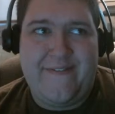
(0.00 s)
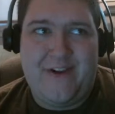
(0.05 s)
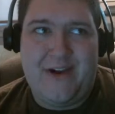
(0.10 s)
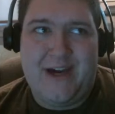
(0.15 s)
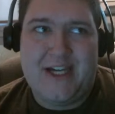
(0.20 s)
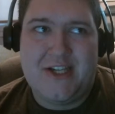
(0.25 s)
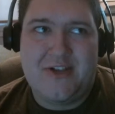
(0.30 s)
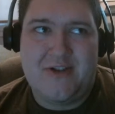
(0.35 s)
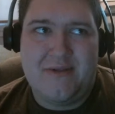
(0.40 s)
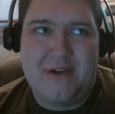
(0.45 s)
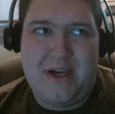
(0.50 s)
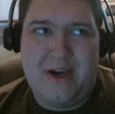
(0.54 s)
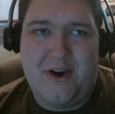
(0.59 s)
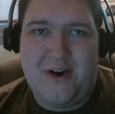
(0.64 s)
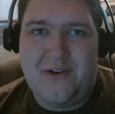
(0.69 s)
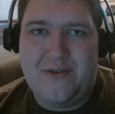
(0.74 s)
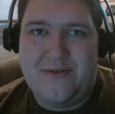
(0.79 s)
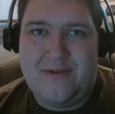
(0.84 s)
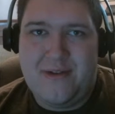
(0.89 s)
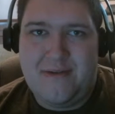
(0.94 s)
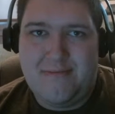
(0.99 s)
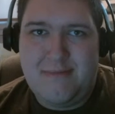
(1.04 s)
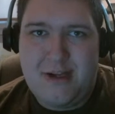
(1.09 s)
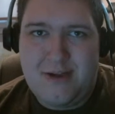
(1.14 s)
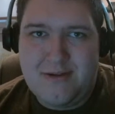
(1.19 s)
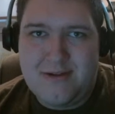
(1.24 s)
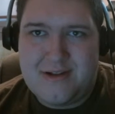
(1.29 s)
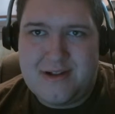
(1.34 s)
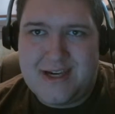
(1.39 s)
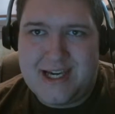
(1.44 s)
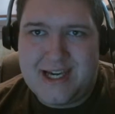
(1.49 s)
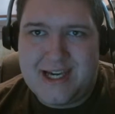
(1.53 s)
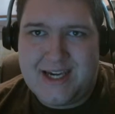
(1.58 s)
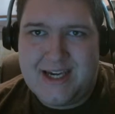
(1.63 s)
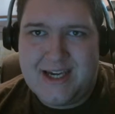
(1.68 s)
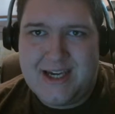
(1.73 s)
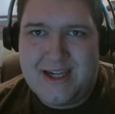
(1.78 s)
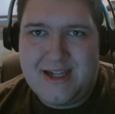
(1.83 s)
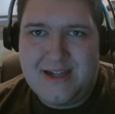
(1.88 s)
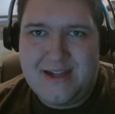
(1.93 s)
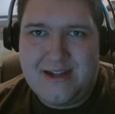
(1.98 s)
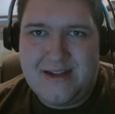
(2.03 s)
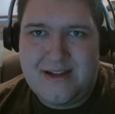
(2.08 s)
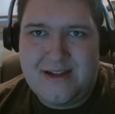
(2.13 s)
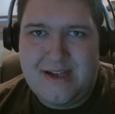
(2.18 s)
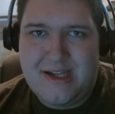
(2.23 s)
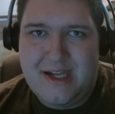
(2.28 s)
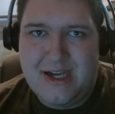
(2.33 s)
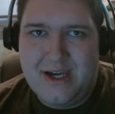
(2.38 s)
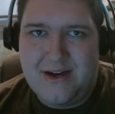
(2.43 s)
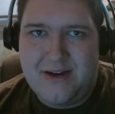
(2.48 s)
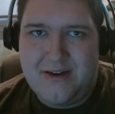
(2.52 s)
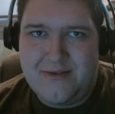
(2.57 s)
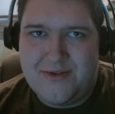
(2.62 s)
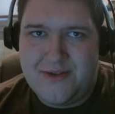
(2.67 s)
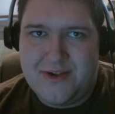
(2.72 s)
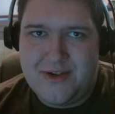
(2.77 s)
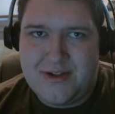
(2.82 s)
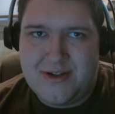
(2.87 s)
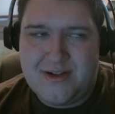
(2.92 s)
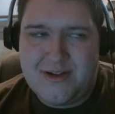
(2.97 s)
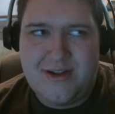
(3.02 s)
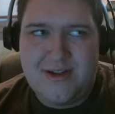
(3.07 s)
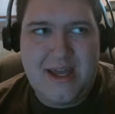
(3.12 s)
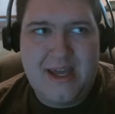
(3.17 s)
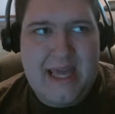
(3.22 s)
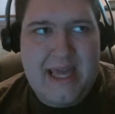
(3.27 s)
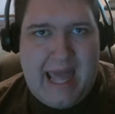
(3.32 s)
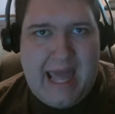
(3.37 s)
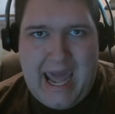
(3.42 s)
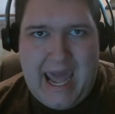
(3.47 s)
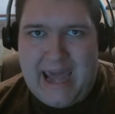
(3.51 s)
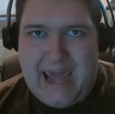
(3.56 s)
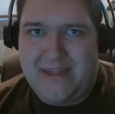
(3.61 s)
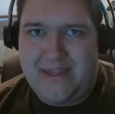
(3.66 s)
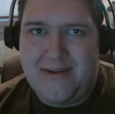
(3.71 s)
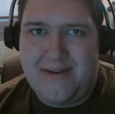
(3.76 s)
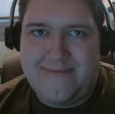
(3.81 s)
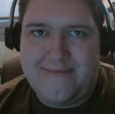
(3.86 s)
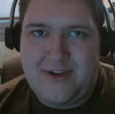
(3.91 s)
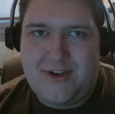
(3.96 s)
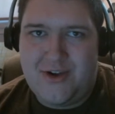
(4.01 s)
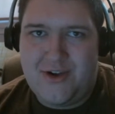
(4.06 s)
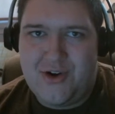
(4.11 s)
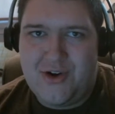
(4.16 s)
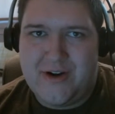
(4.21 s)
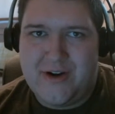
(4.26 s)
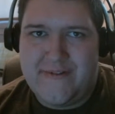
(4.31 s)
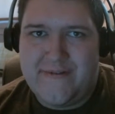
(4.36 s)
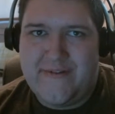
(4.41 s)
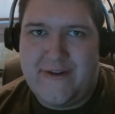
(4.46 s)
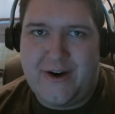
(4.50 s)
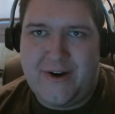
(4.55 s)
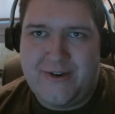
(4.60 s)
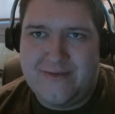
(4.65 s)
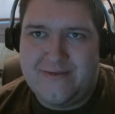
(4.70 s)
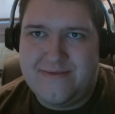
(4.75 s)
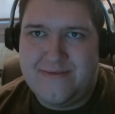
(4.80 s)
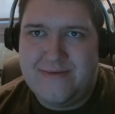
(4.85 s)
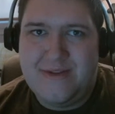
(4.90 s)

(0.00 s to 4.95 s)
actually own the music, just add them to your phone.